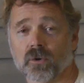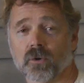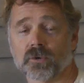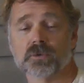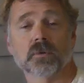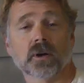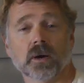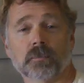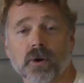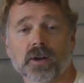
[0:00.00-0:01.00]
Girl
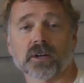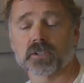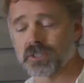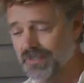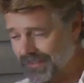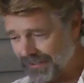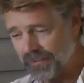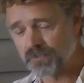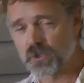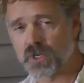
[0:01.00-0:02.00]
products,
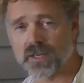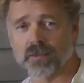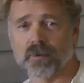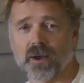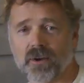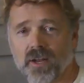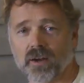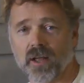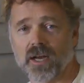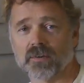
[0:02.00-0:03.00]
check them out
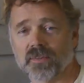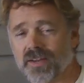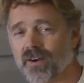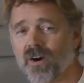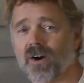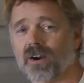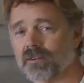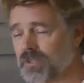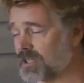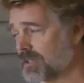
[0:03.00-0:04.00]
online. They
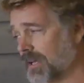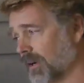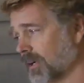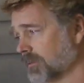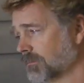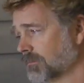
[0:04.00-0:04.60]
are stellar.